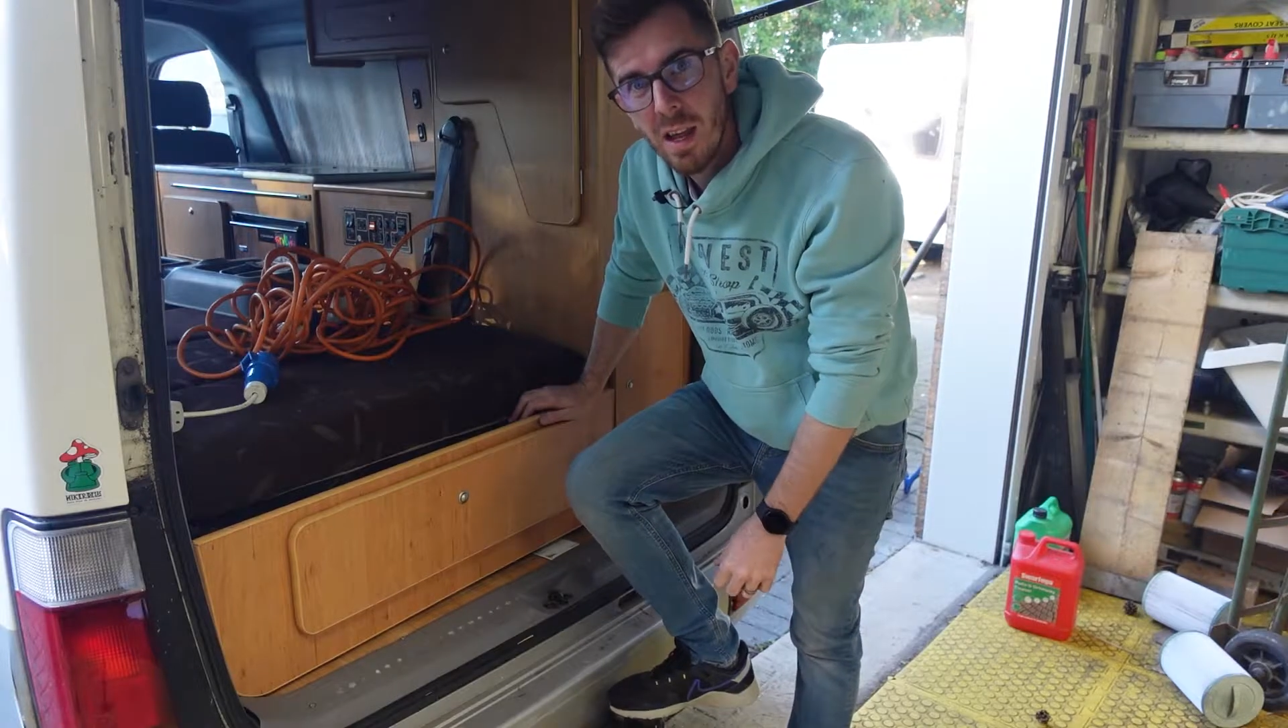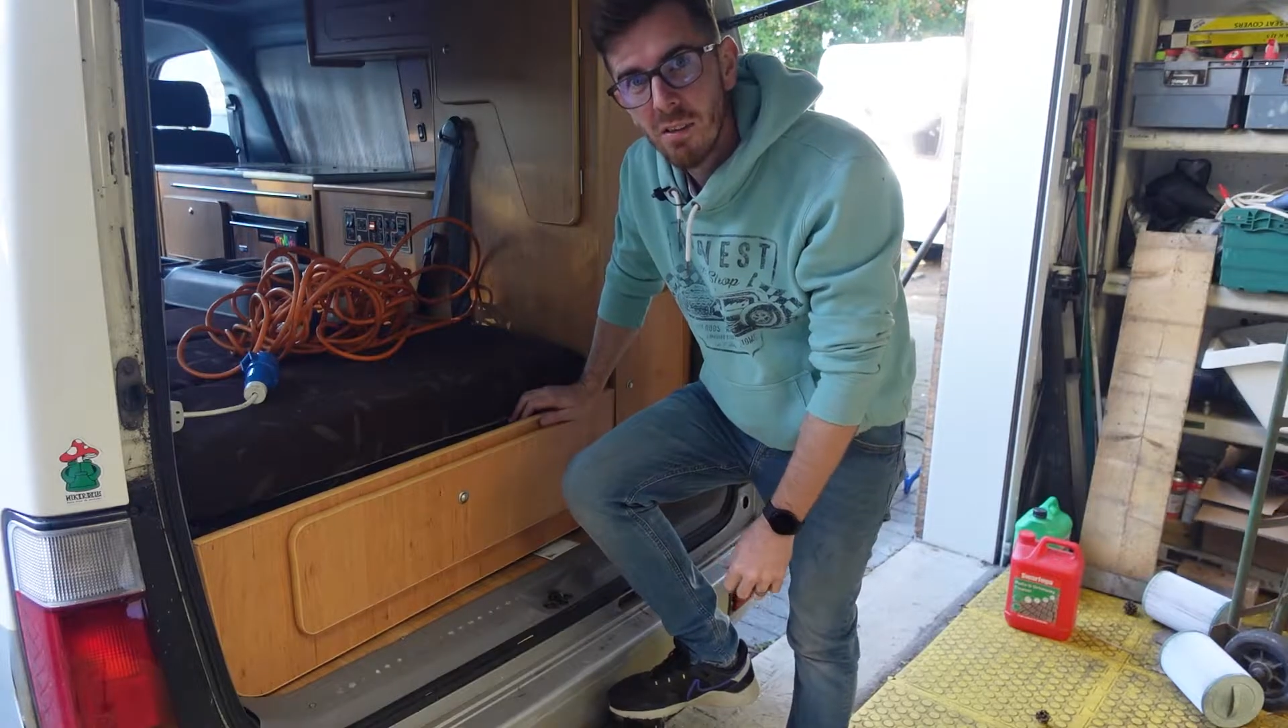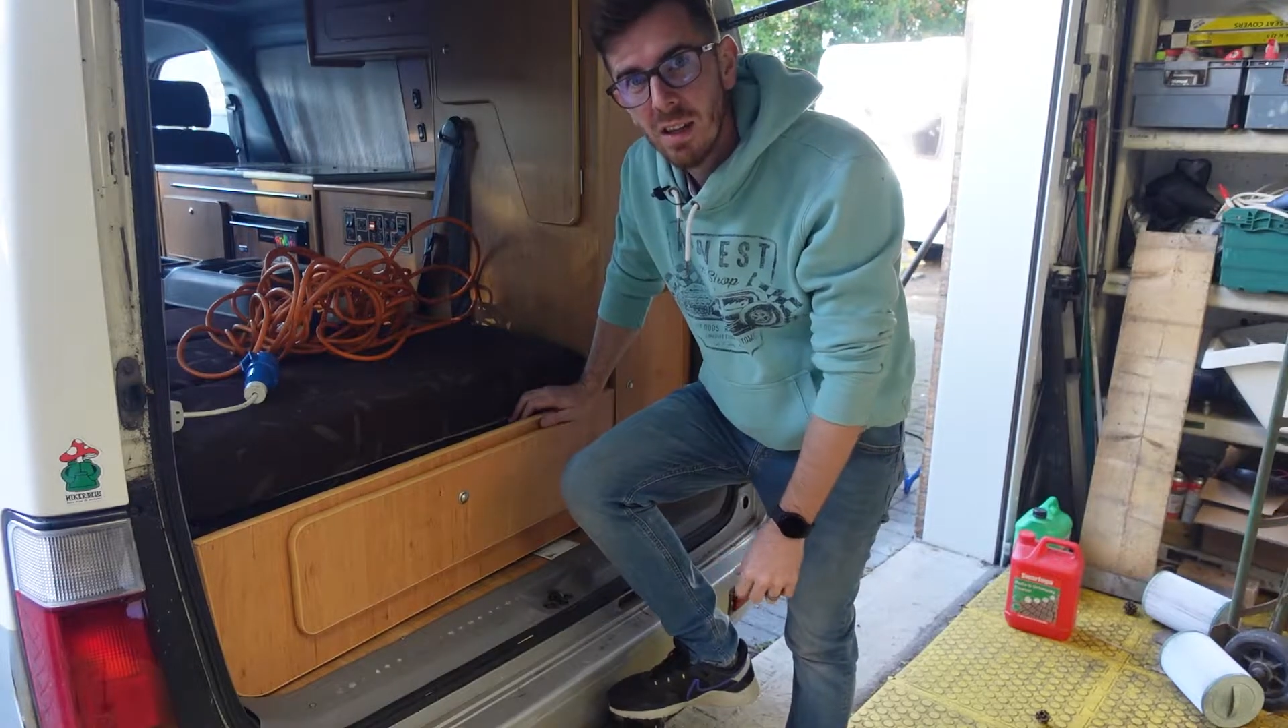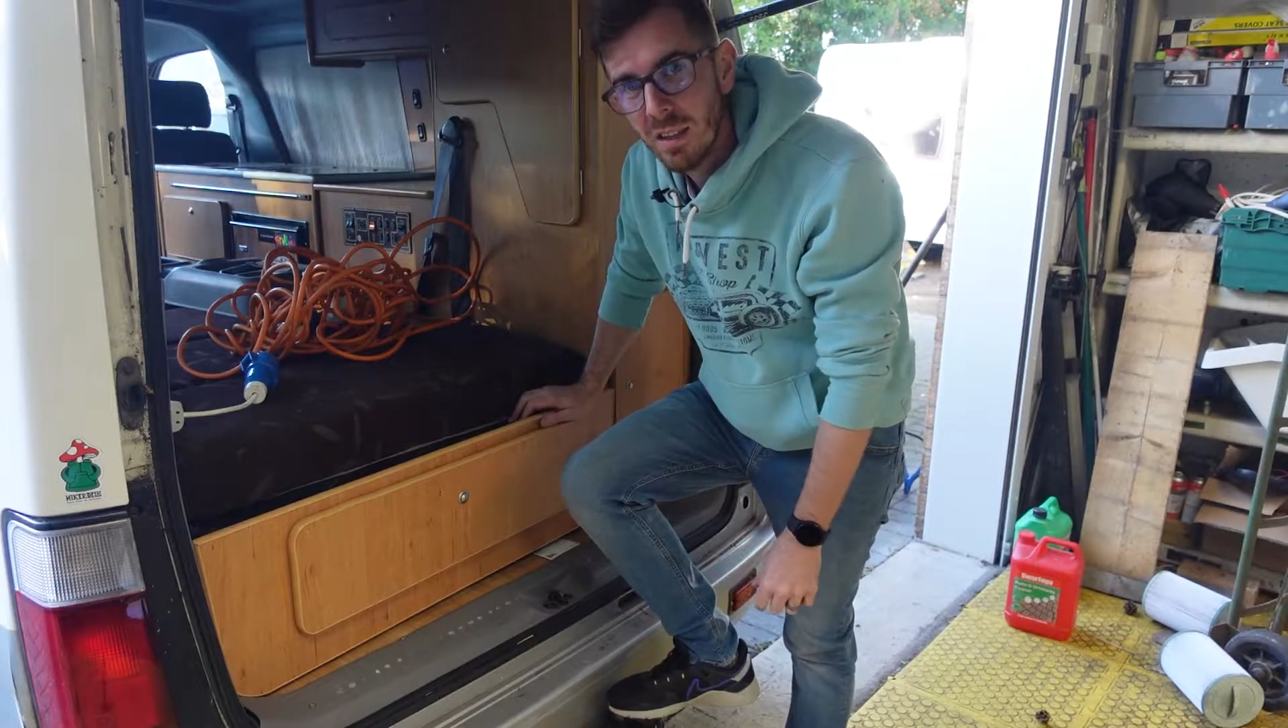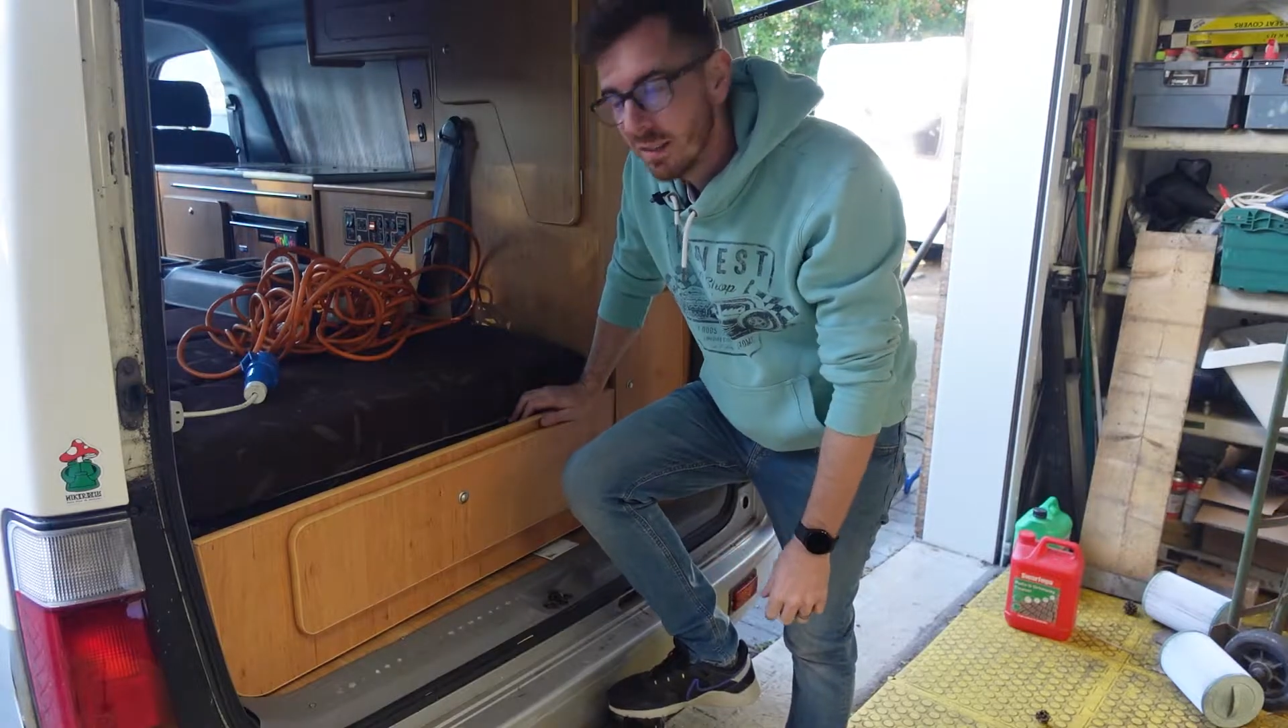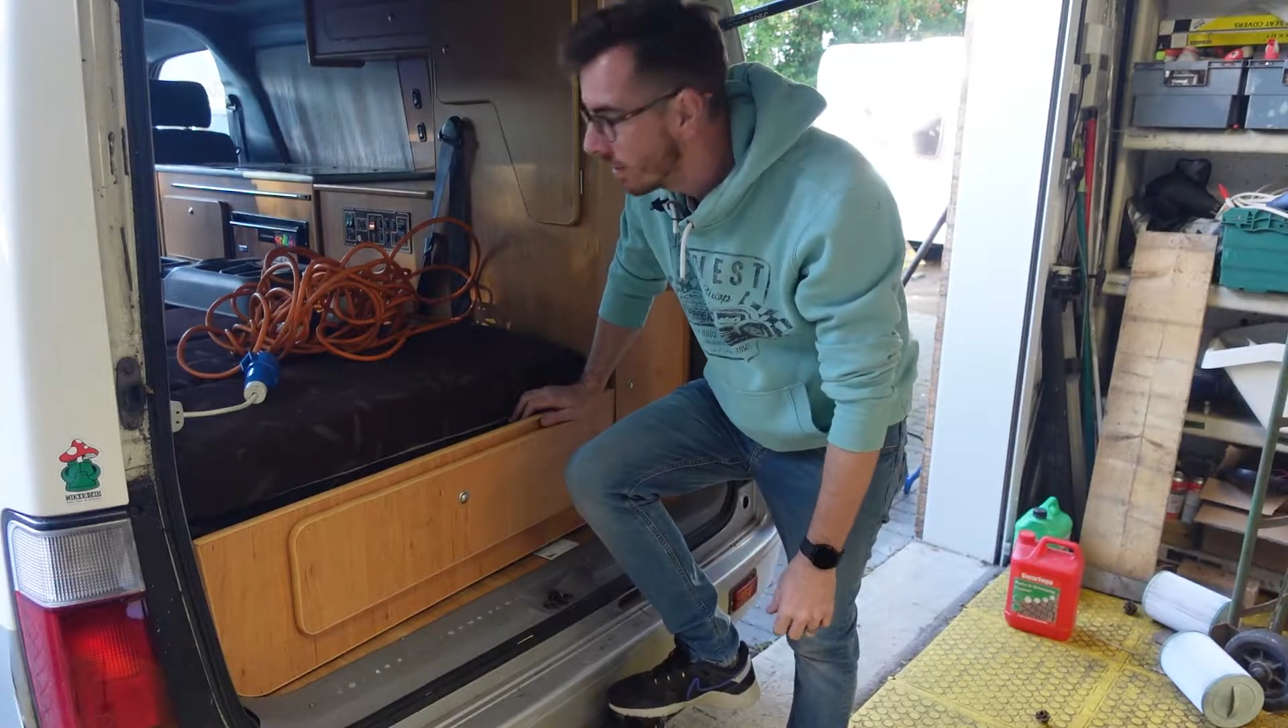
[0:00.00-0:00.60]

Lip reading: here at least.